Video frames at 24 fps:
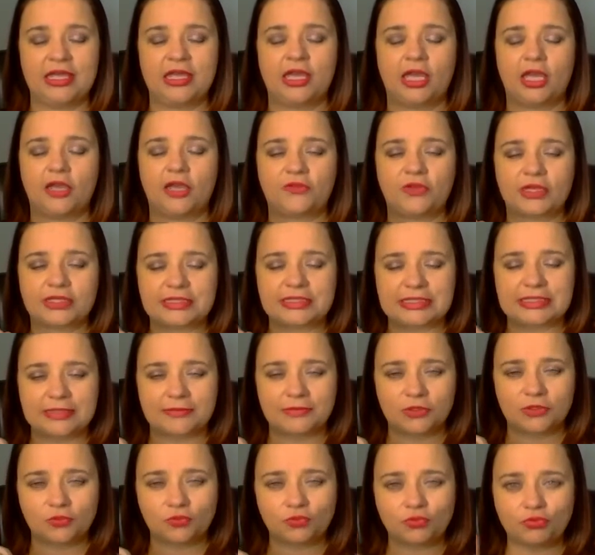if you had
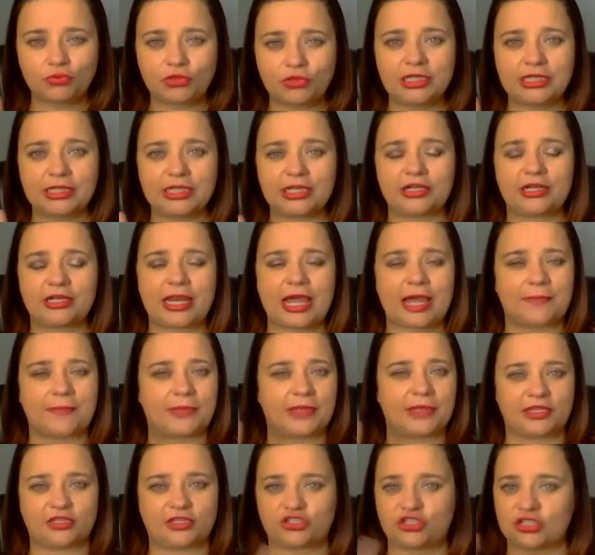something really good
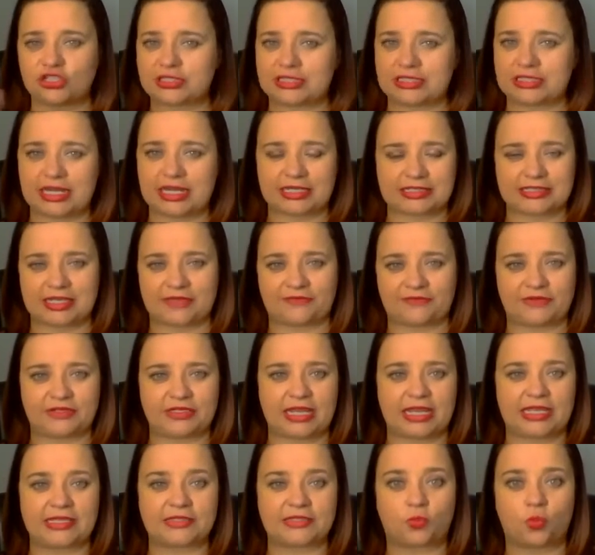happen in just the next 7
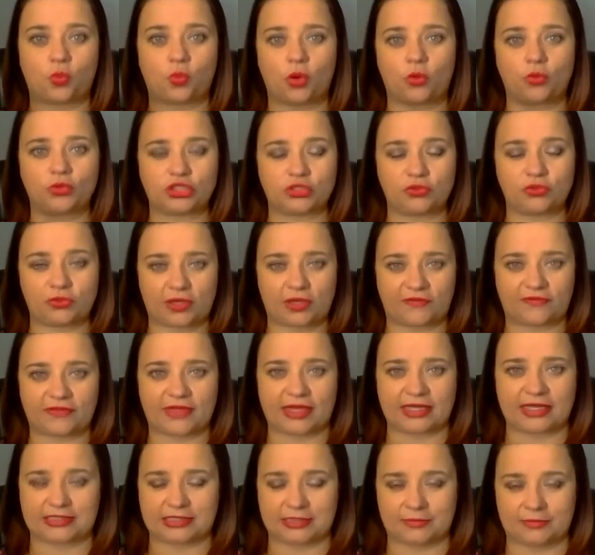days, what would you love
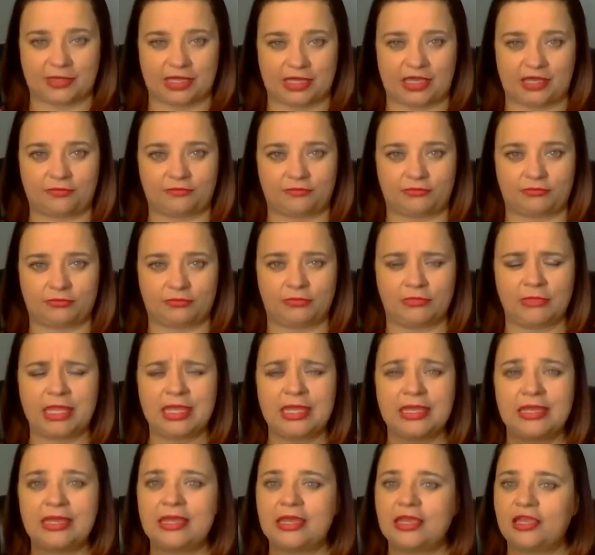that to be?
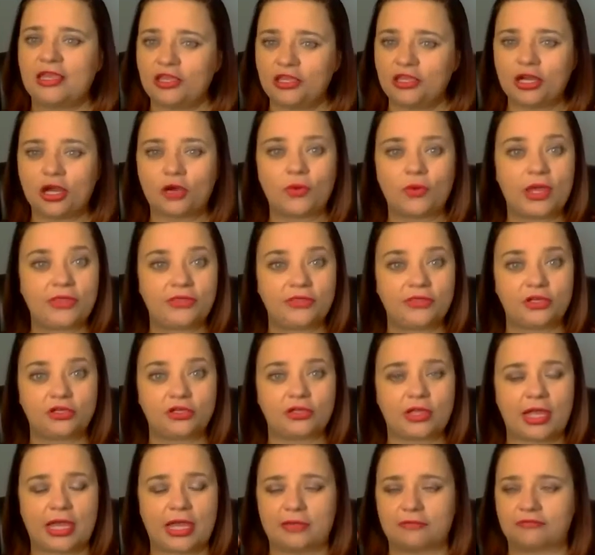You know, and they're
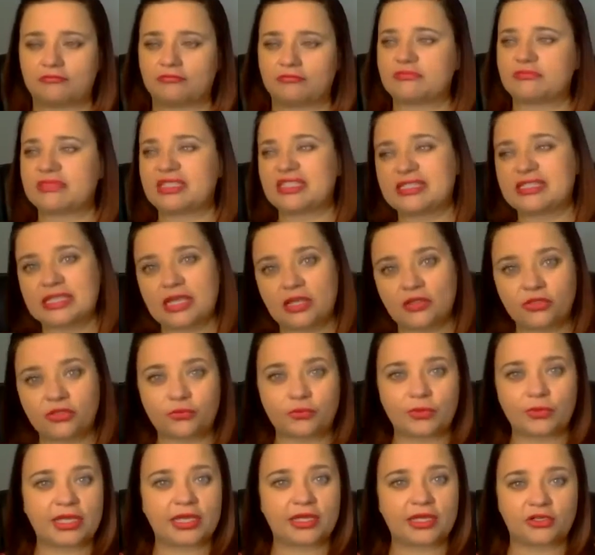like, sell
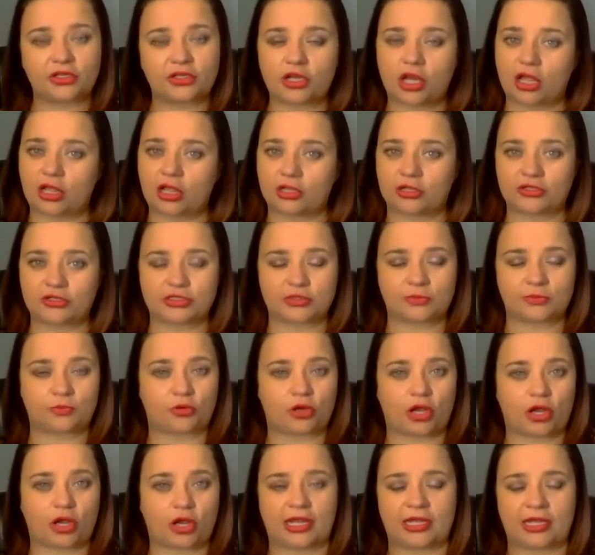$300 in
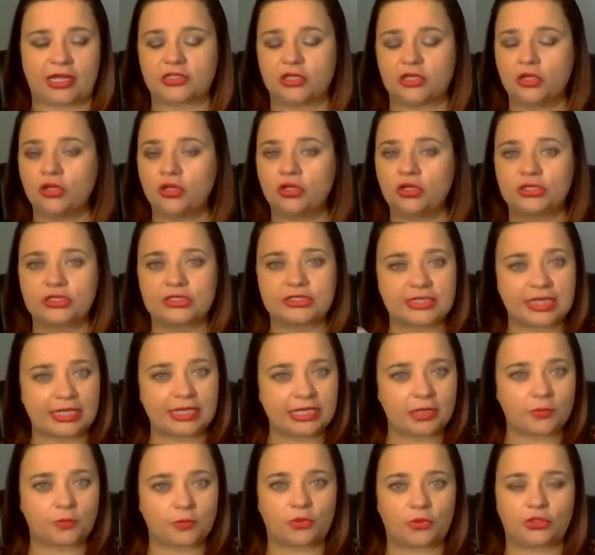product,
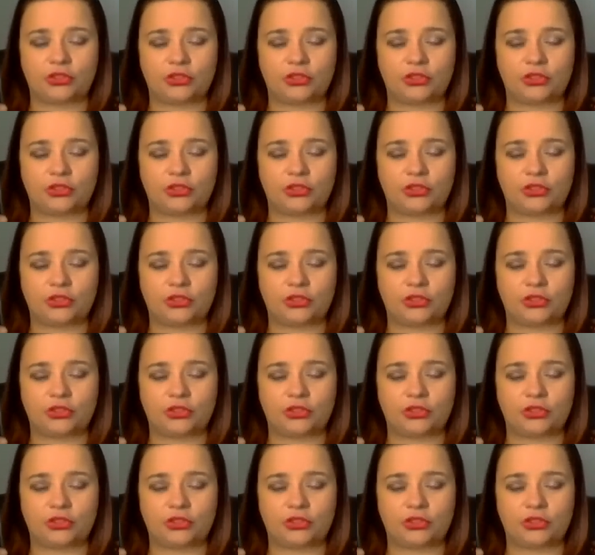sign up one